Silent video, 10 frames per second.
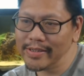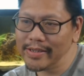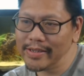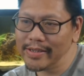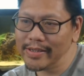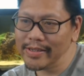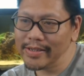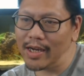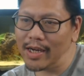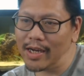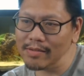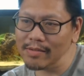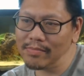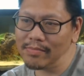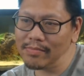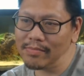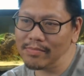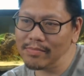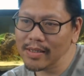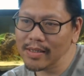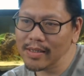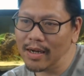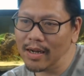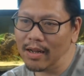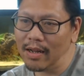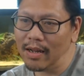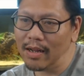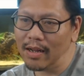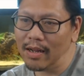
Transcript: D's so awesome. I love her.